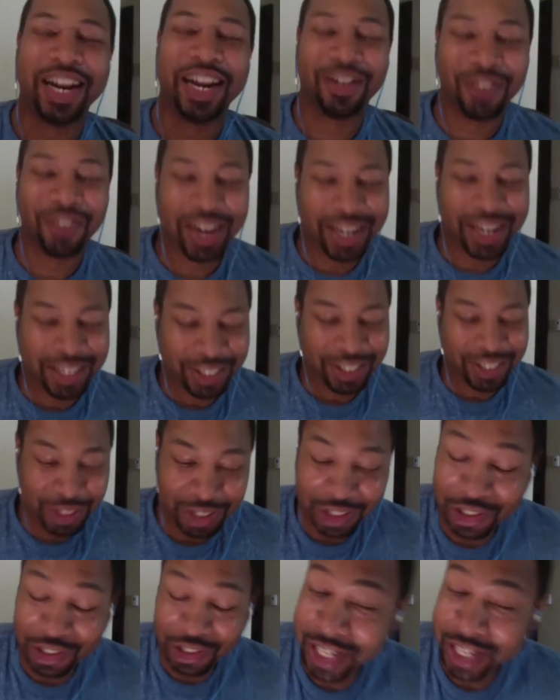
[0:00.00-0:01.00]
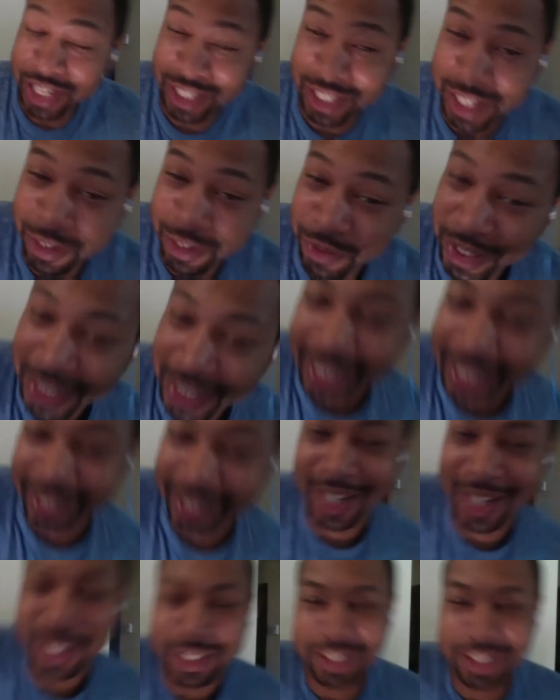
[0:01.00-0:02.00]
right. She she tried to get that fifty
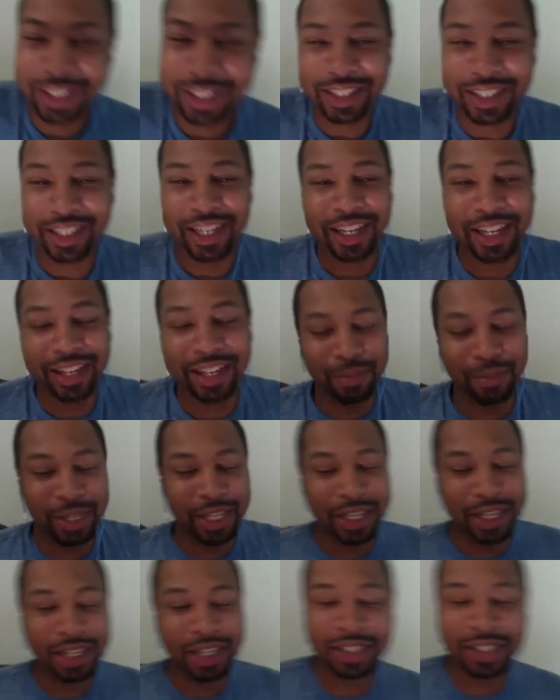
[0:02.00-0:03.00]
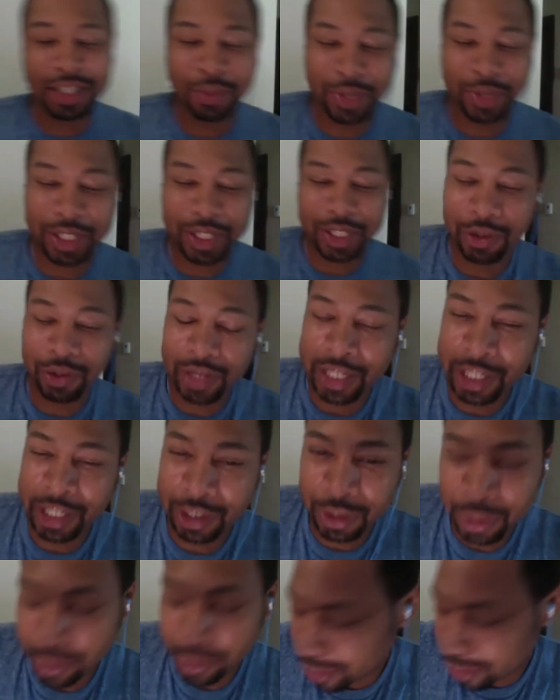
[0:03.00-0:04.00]
thousand dollars. She couldn't get it because it was no
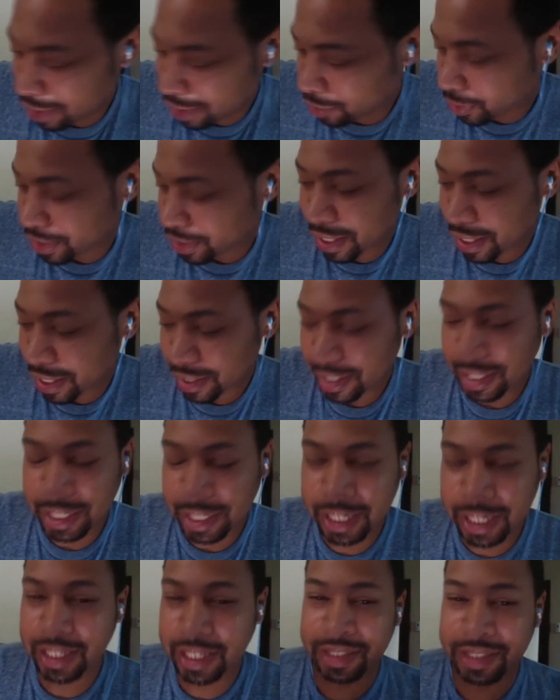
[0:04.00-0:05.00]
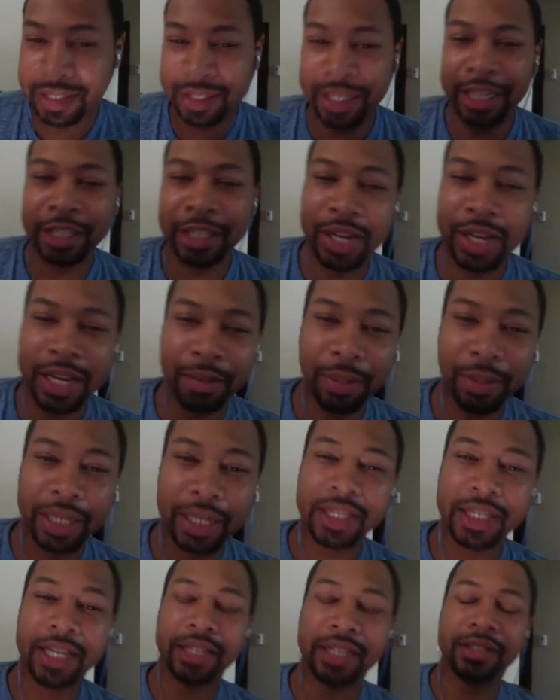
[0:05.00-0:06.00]
legal. It was nothing legally saying you had to pay
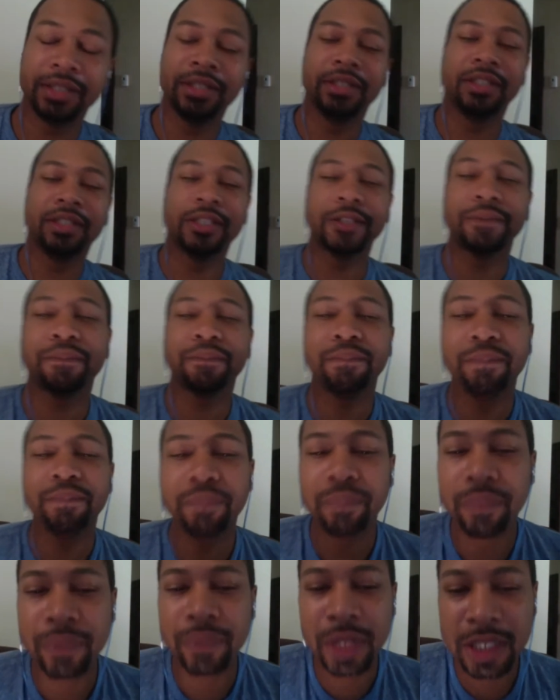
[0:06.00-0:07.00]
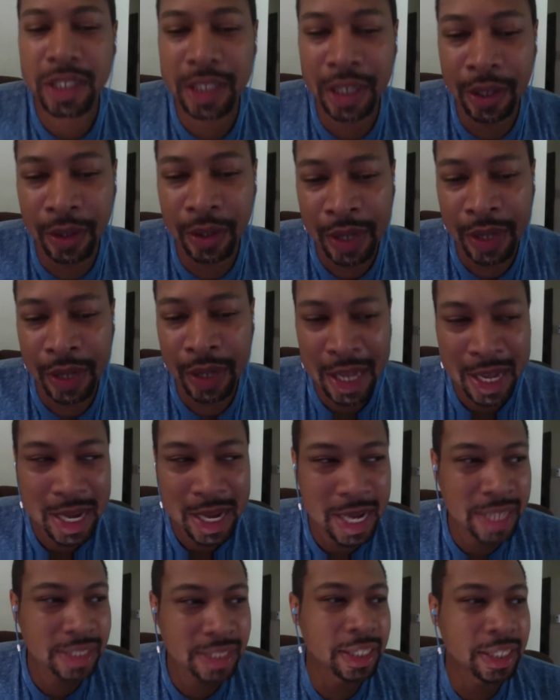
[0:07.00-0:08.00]
taxes. So
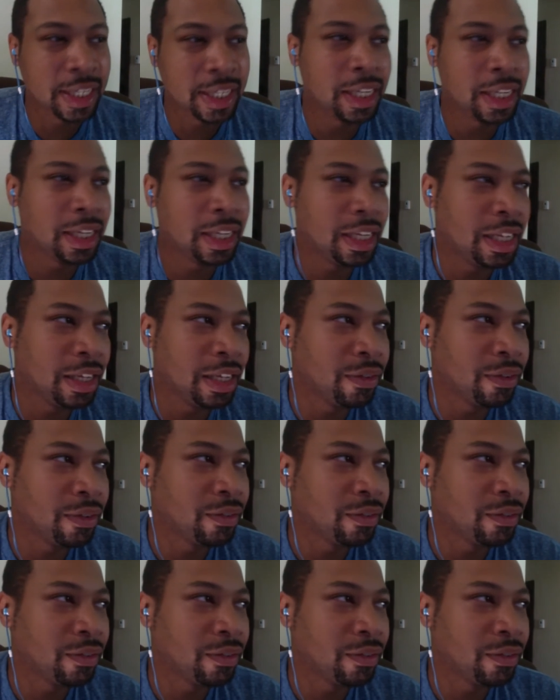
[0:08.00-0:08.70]
I said if